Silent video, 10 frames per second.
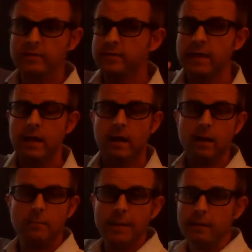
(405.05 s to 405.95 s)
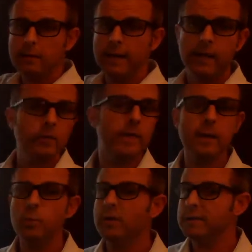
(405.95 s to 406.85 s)
They are parallel. They
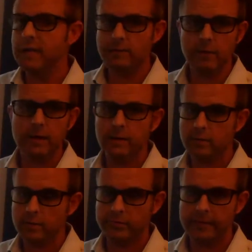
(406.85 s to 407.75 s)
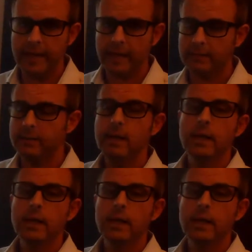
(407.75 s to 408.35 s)
will never intersect.